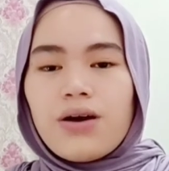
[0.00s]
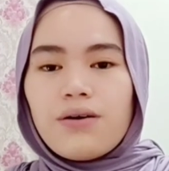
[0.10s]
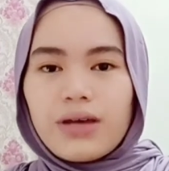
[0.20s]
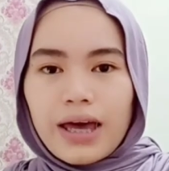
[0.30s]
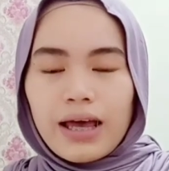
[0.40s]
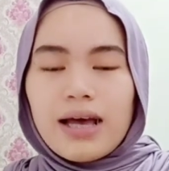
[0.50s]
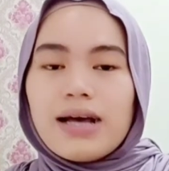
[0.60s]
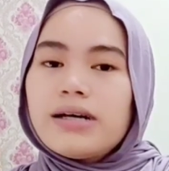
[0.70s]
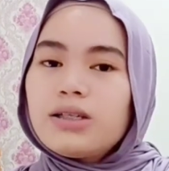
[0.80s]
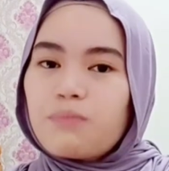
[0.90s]
Okay,
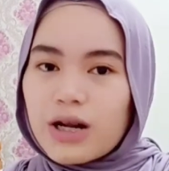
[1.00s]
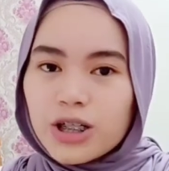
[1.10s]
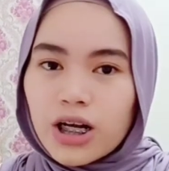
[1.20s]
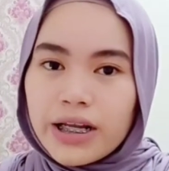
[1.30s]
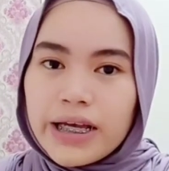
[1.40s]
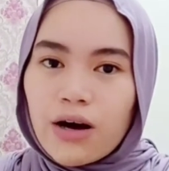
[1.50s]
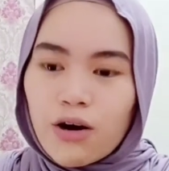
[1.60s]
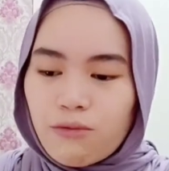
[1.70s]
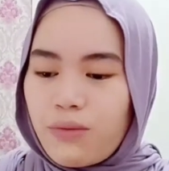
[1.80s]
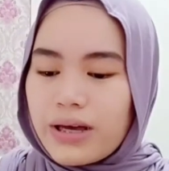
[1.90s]
especially
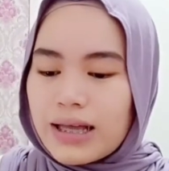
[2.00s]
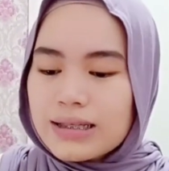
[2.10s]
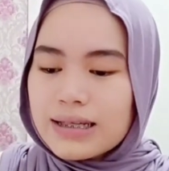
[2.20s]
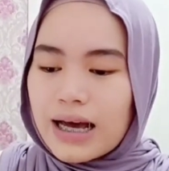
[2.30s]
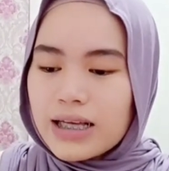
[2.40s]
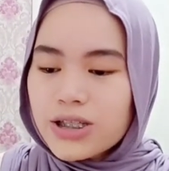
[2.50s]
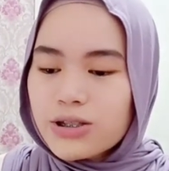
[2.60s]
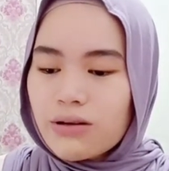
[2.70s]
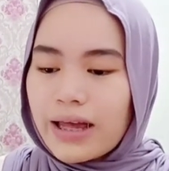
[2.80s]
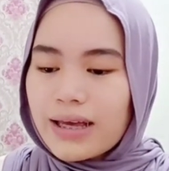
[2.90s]
on weekends, guys.
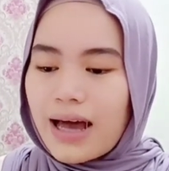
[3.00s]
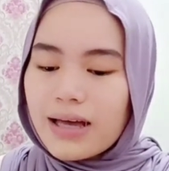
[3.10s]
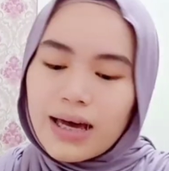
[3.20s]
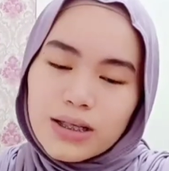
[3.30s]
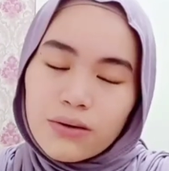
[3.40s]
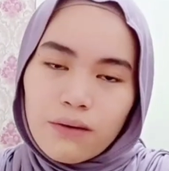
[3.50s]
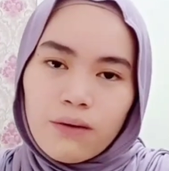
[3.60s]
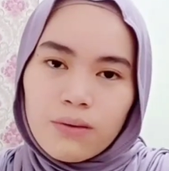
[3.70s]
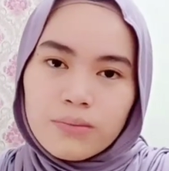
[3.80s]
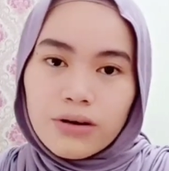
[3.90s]
So like, I get
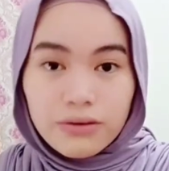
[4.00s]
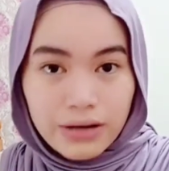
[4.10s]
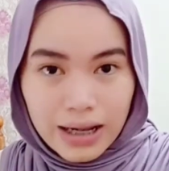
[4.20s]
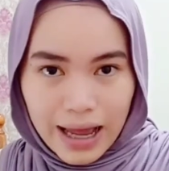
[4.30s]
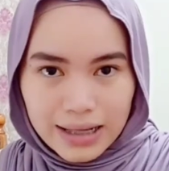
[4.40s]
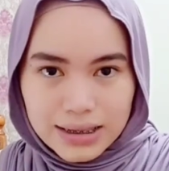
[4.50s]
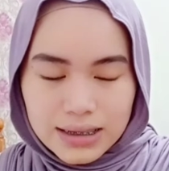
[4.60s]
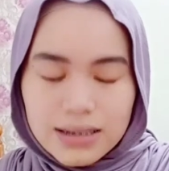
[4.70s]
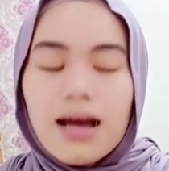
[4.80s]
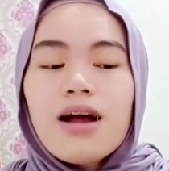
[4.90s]
home relaxed
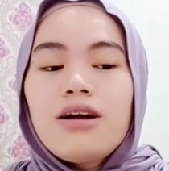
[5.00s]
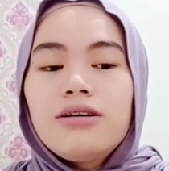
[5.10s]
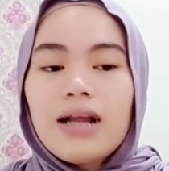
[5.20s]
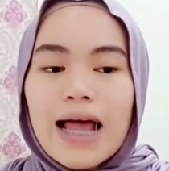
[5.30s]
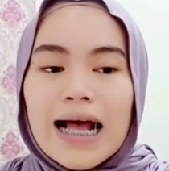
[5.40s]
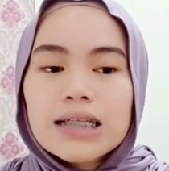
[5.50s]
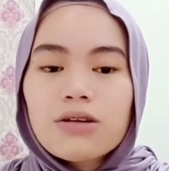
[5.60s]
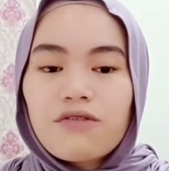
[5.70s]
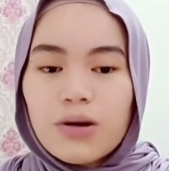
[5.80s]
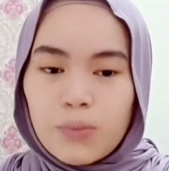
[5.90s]

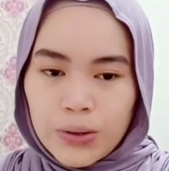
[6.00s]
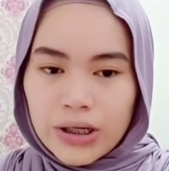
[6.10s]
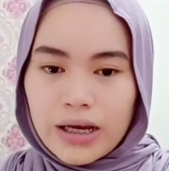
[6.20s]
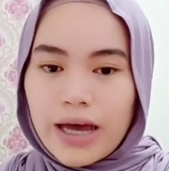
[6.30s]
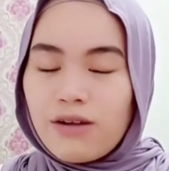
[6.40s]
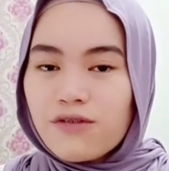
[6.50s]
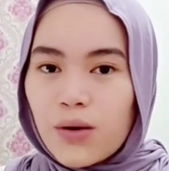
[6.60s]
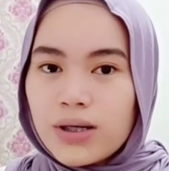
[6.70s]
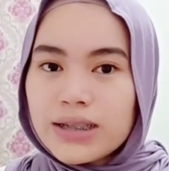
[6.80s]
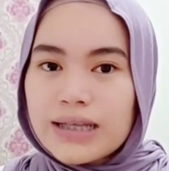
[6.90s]
from work. And of
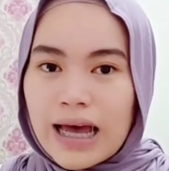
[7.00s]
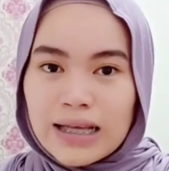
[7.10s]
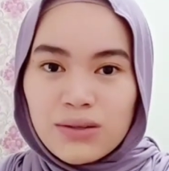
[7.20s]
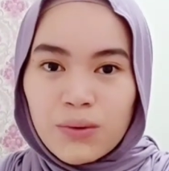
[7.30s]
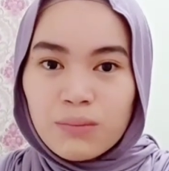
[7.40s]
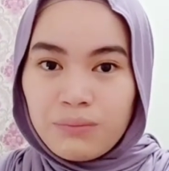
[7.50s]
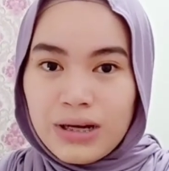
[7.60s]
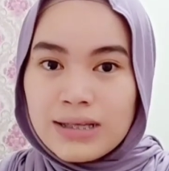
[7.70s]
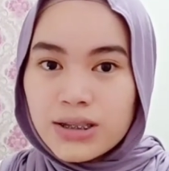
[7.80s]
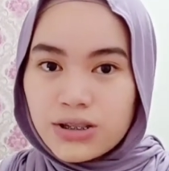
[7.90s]
course, I don't
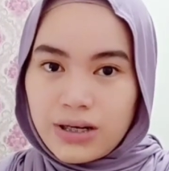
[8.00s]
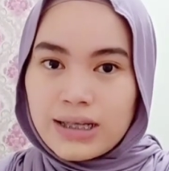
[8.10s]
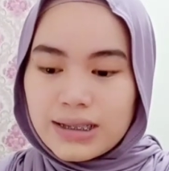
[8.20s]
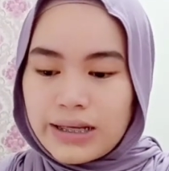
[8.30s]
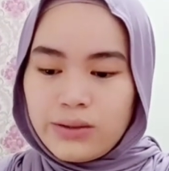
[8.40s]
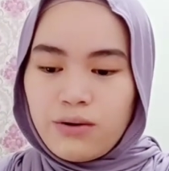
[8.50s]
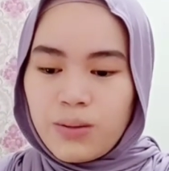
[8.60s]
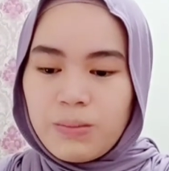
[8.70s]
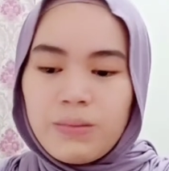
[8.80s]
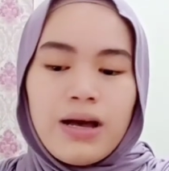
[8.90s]
bring stress at
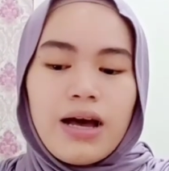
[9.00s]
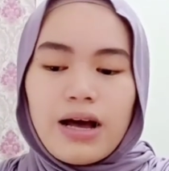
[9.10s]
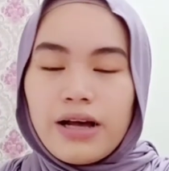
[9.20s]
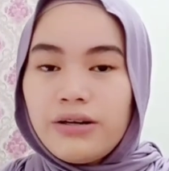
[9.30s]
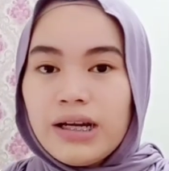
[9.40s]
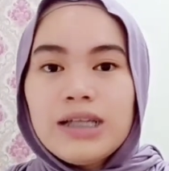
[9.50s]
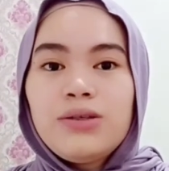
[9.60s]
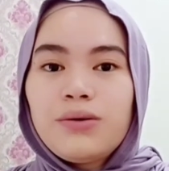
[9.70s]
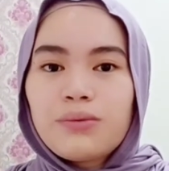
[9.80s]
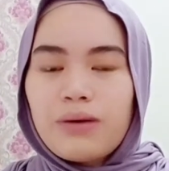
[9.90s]
home. I really
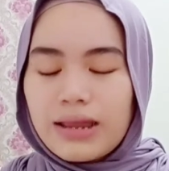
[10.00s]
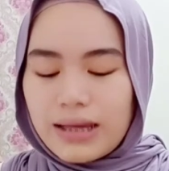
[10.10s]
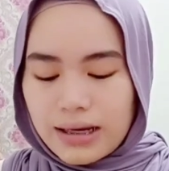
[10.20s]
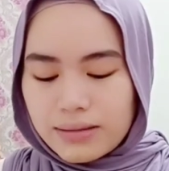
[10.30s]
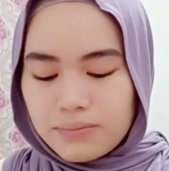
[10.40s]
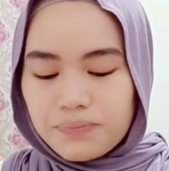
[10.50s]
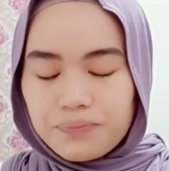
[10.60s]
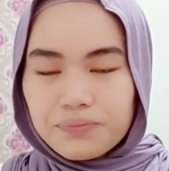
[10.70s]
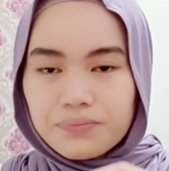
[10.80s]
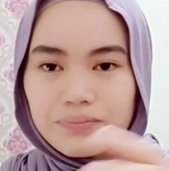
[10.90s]
don't want
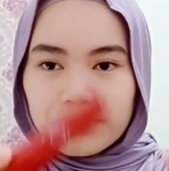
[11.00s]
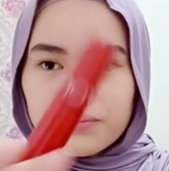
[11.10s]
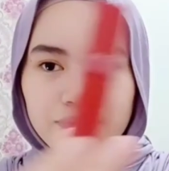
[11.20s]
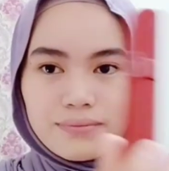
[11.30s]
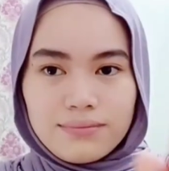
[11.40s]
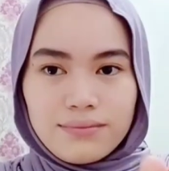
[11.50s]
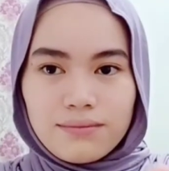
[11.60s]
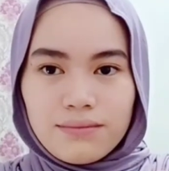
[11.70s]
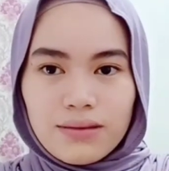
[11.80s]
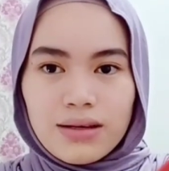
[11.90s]
that.
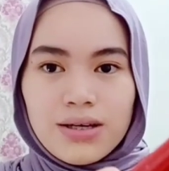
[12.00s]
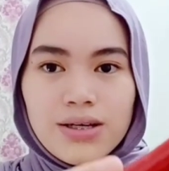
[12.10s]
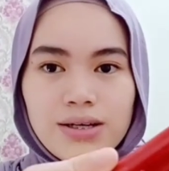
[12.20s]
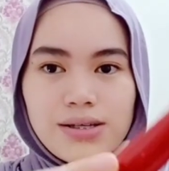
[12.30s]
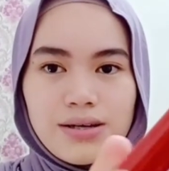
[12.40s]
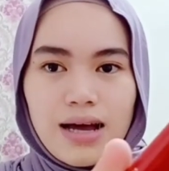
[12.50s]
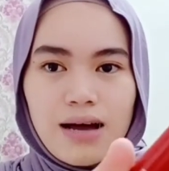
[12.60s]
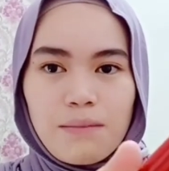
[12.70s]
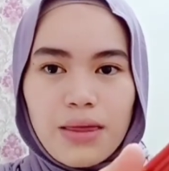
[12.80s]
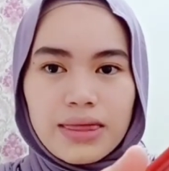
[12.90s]
So yeah,
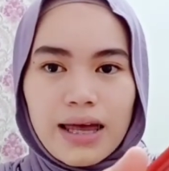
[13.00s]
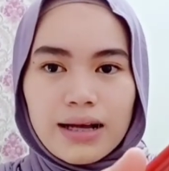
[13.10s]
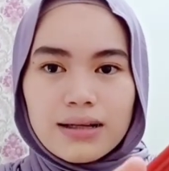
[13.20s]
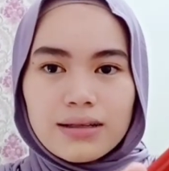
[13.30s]
medtech